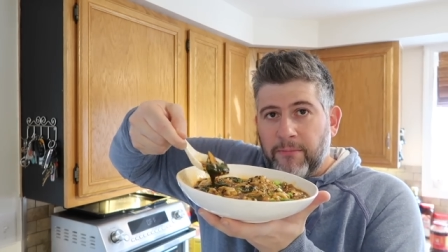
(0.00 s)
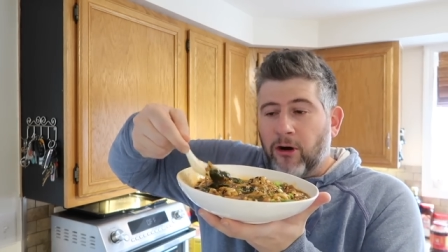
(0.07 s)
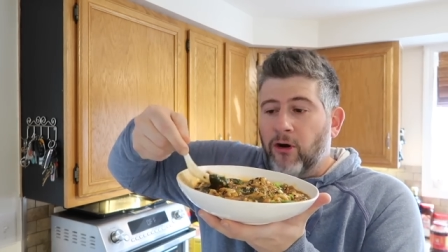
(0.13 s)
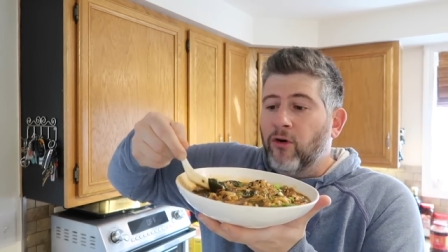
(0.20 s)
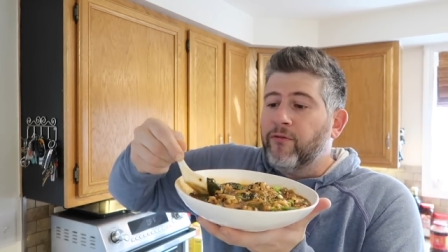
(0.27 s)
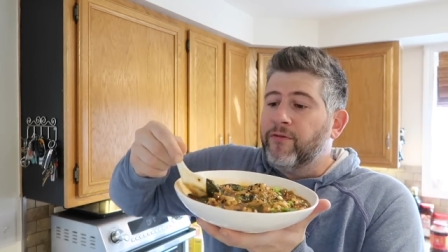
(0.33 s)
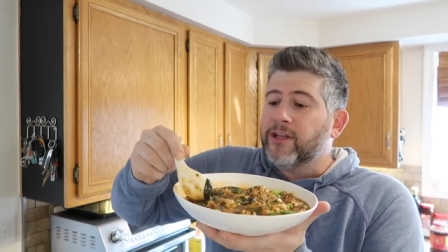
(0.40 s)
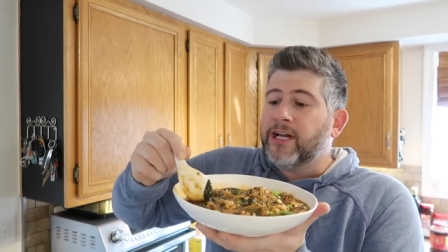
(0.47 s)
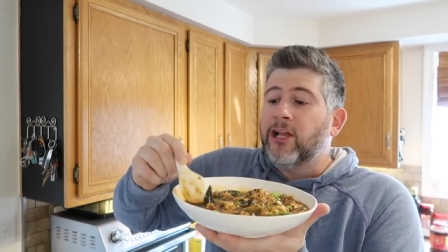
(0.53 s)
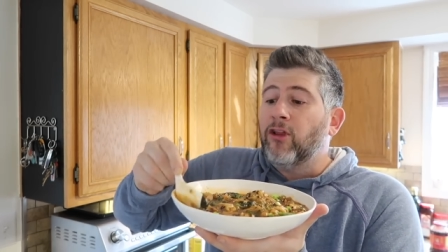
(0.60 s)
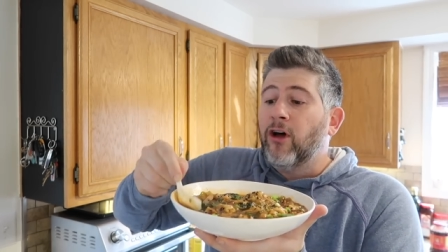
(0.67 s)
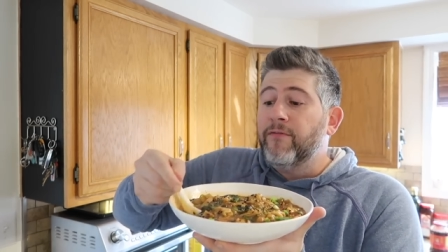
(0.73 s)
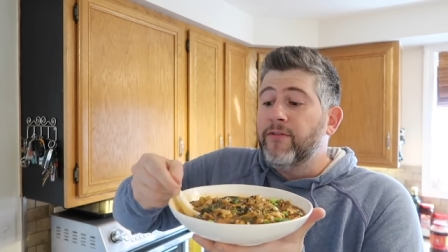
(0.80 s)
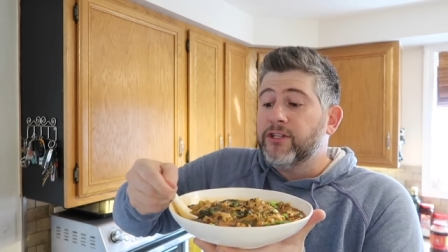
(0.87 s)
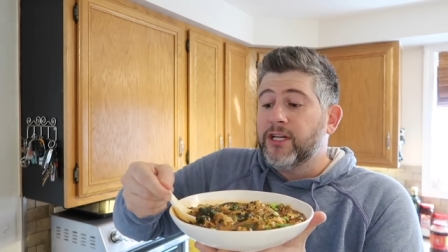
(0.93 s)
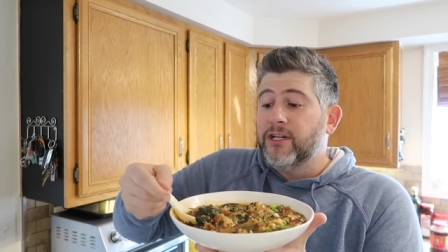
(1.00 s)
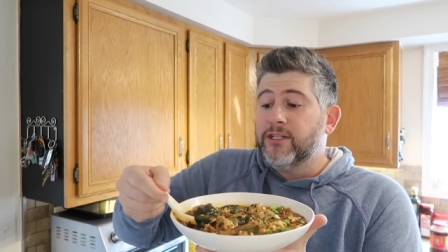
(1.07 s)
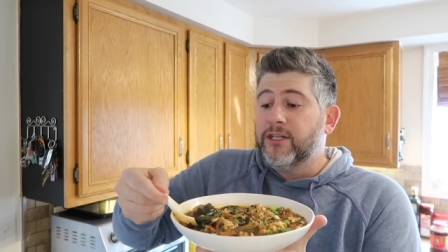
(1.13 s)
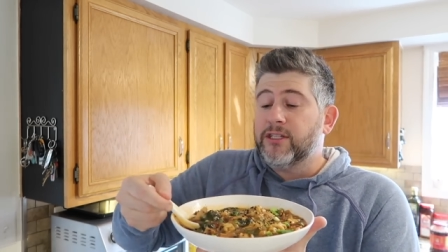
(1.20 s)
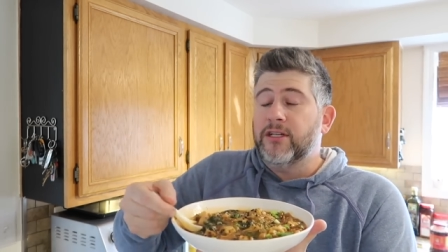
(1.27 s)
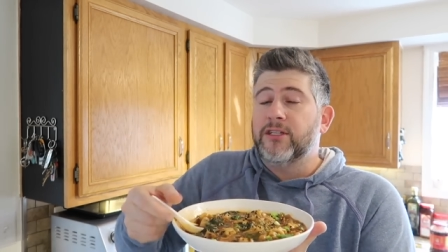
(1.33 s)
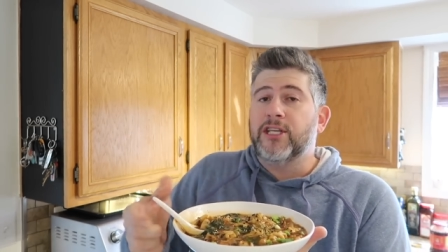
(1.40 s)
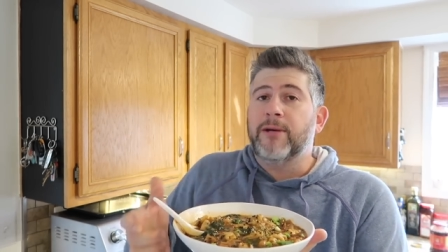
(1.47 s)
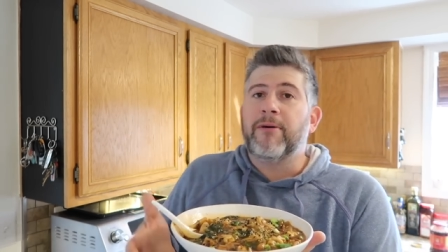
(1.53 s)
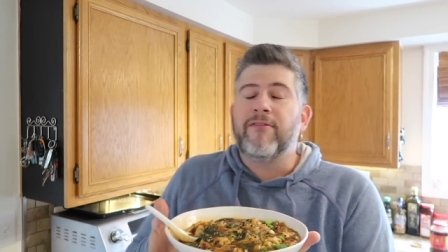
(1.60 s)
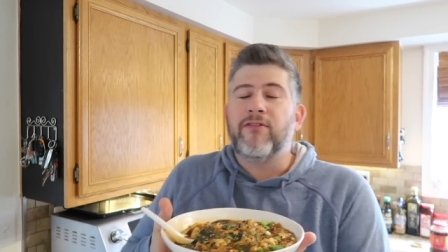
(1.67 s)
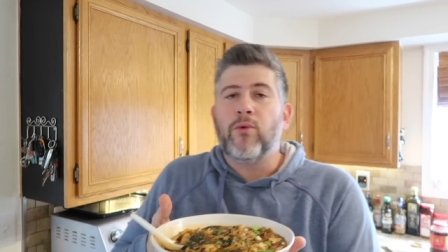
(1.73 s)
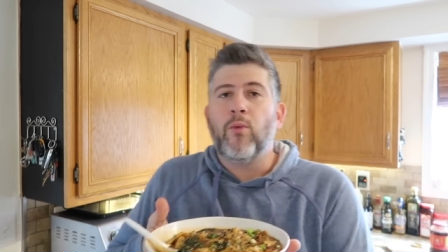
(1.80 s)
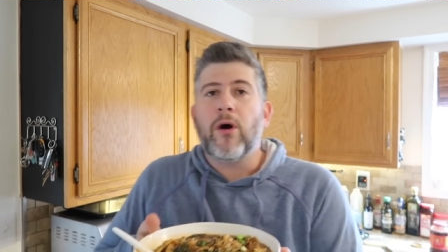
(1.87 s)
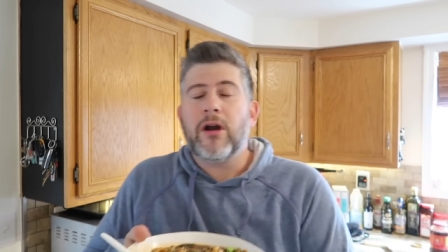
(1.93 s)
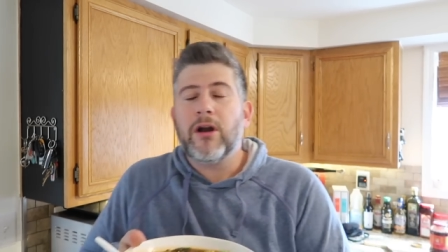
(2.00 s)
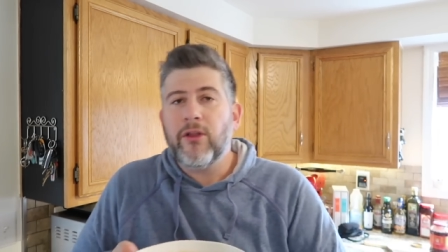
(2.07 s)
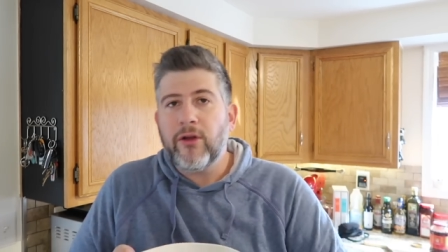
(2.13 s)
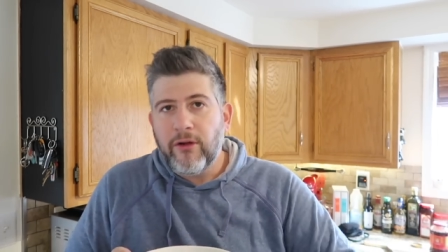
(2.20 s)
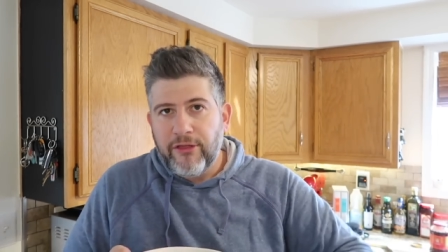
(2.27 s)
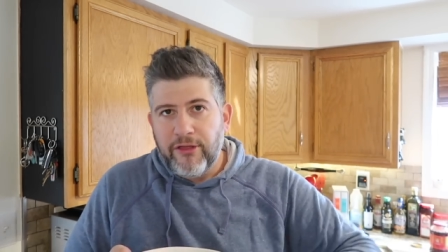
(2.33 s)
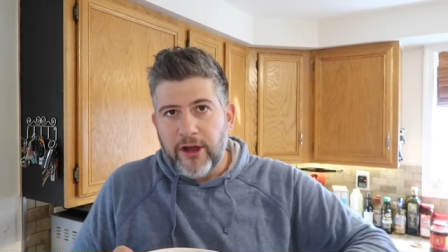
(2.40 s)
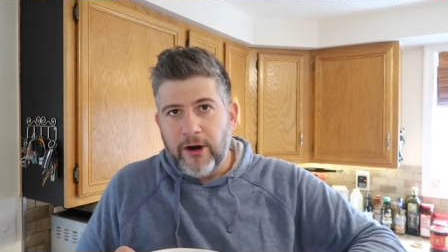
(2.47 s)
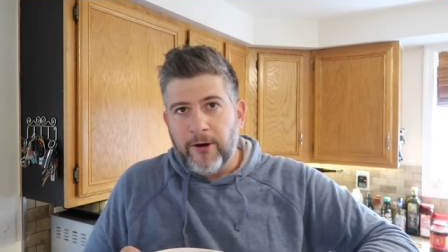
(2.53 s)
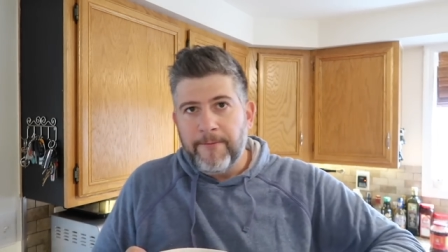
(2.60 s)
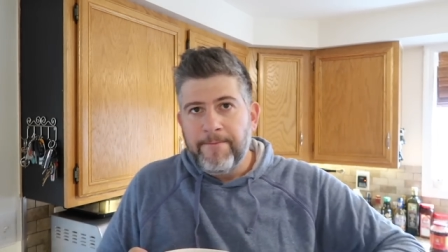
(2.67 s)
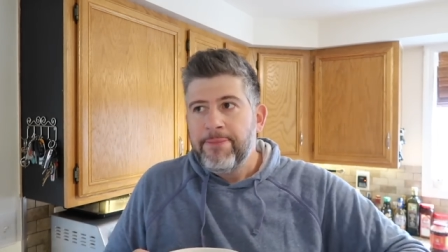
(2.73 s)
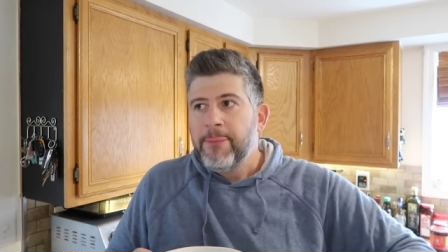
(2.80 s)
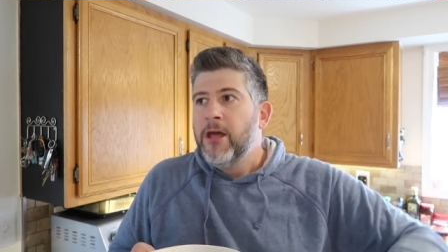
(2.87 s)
perfect. I love this consistency, but if you want it a little thinner,